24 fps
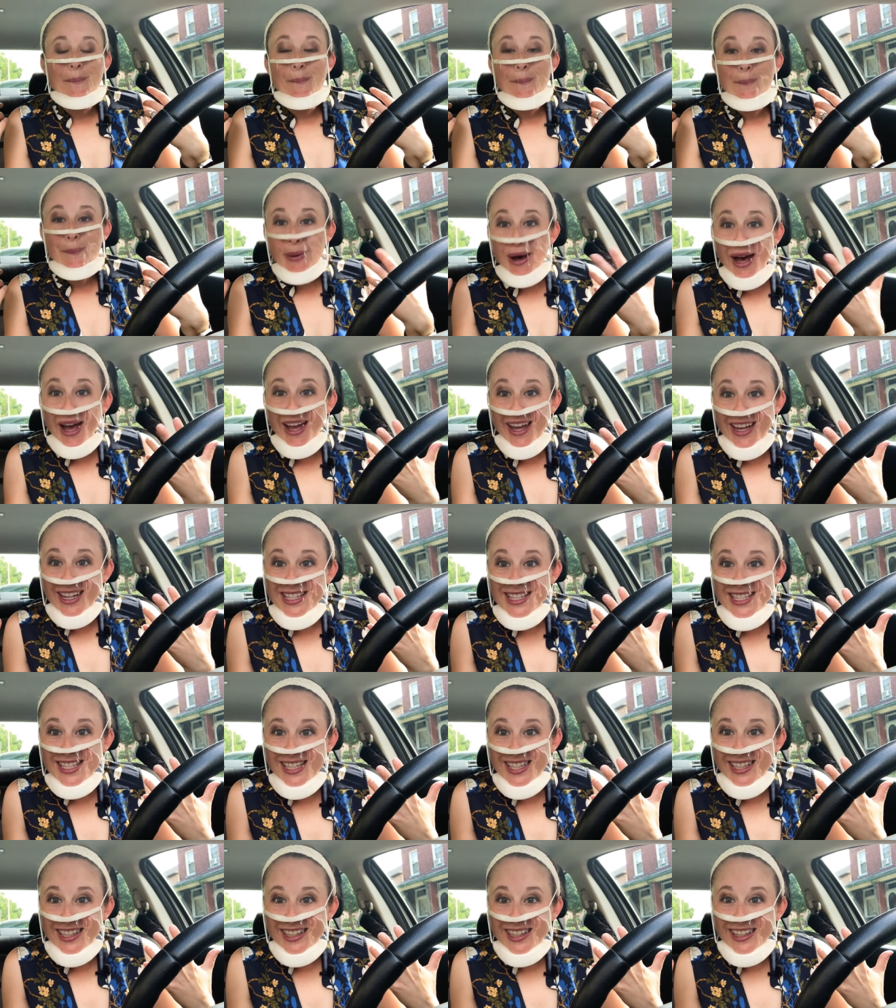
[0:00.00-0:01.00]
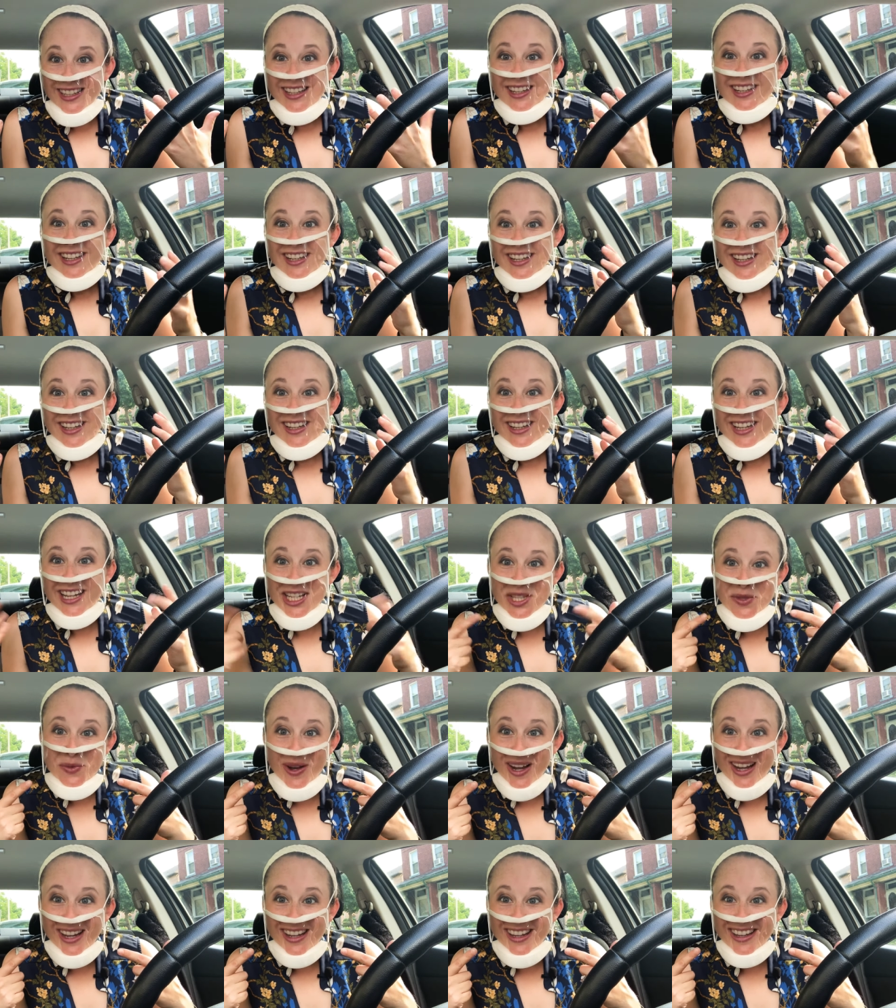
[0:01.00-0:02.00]
But guess
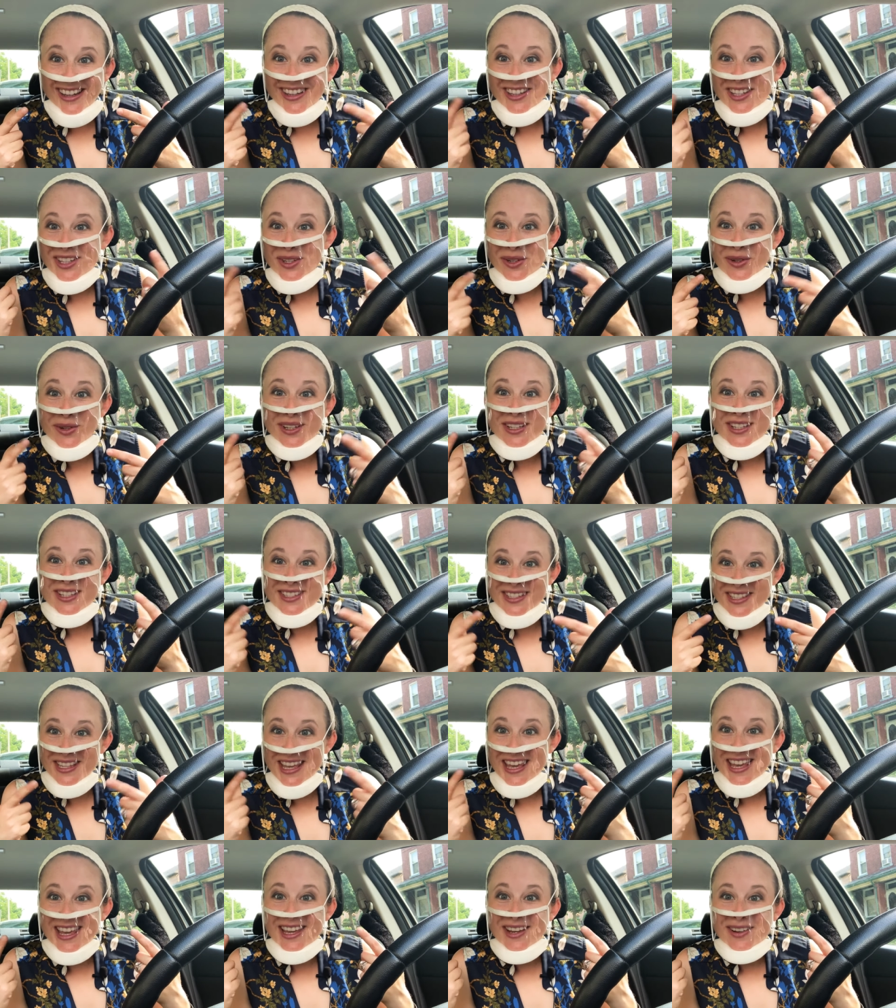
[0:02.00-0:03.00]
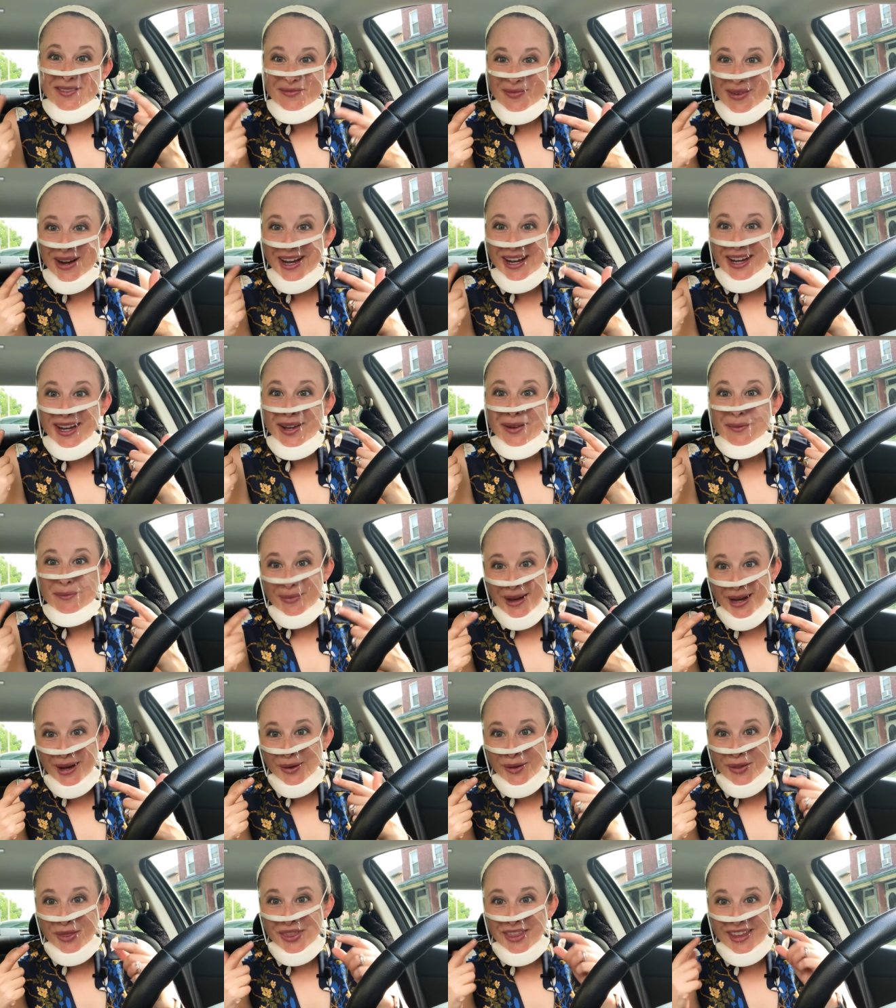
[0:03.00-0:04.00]
what? You can see my
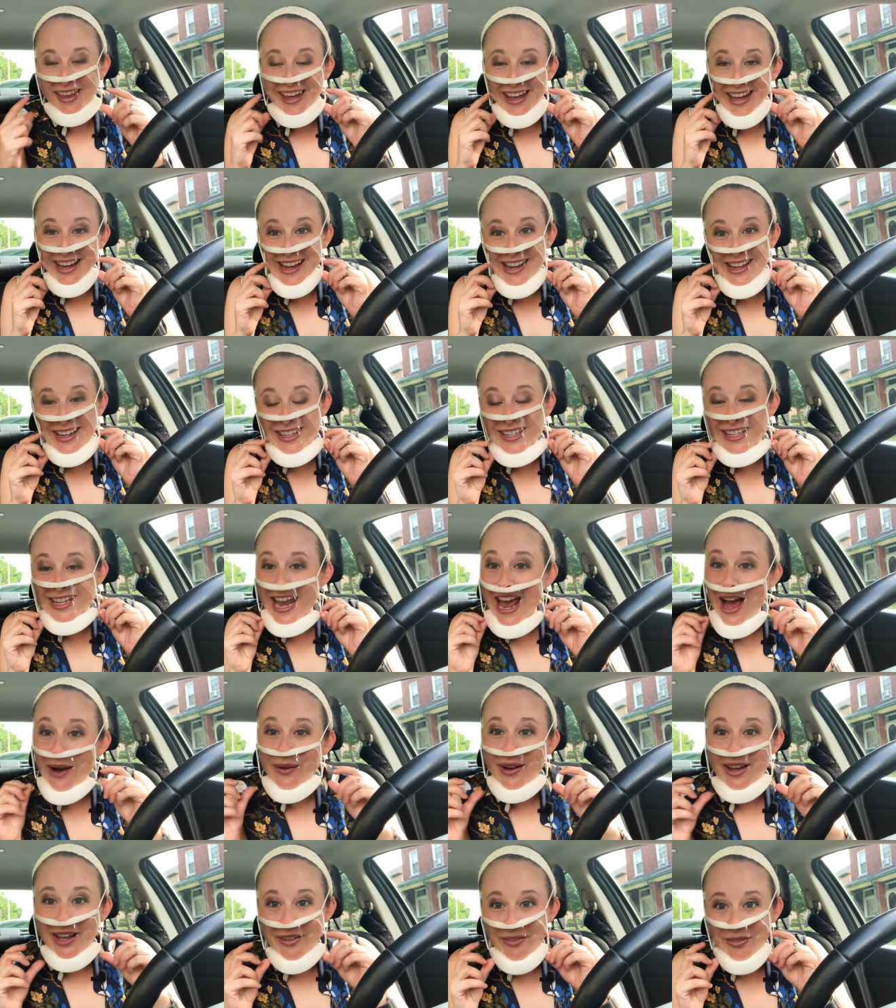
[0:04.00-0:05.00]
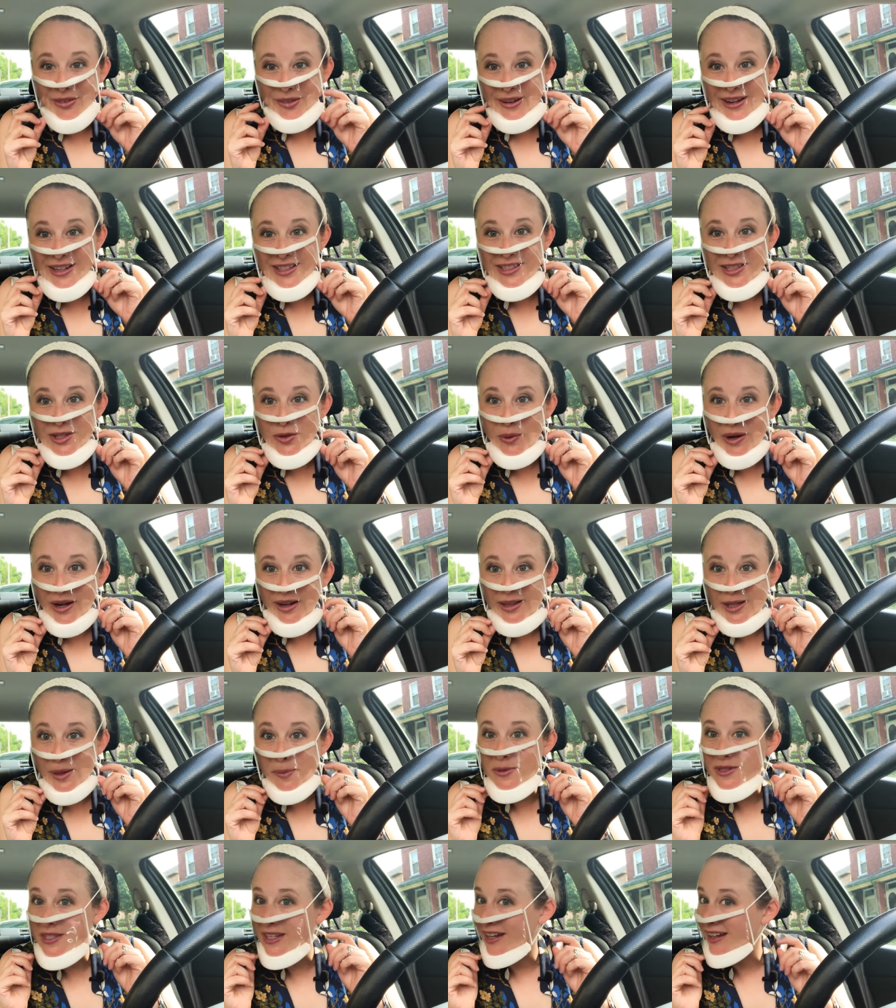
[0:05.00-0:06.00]
mouth. And now I have a reason to wear
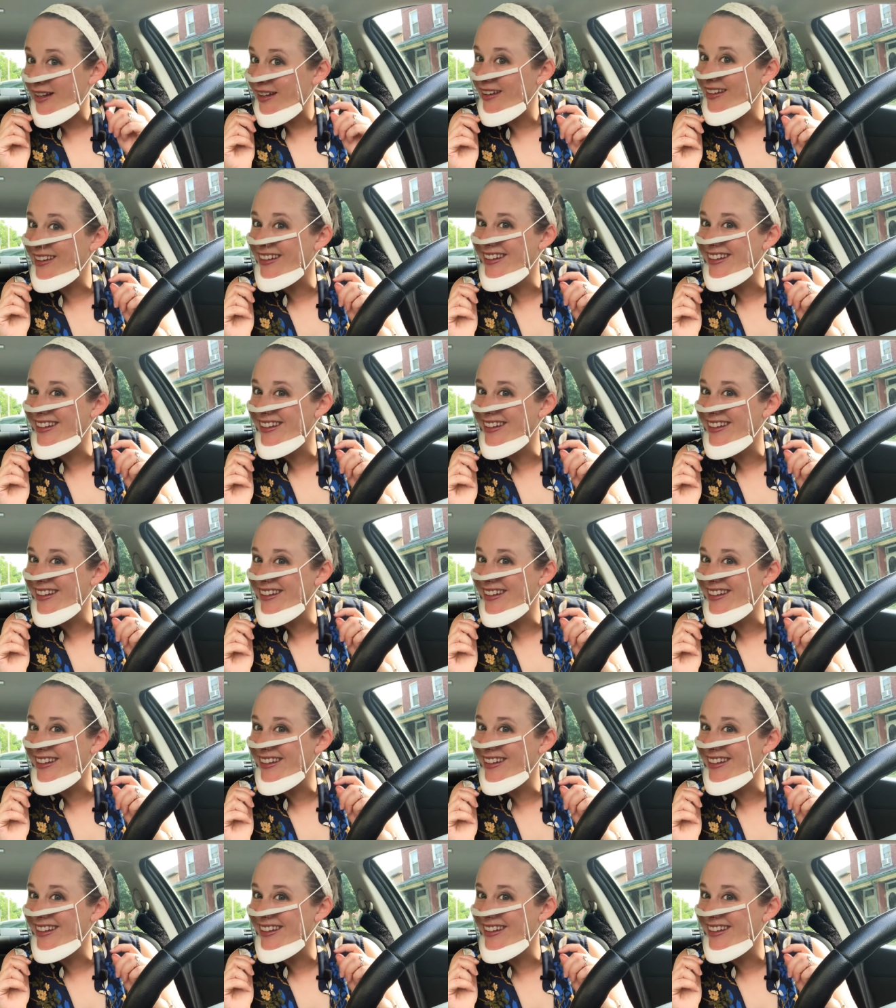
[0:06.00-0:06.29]
lipstick.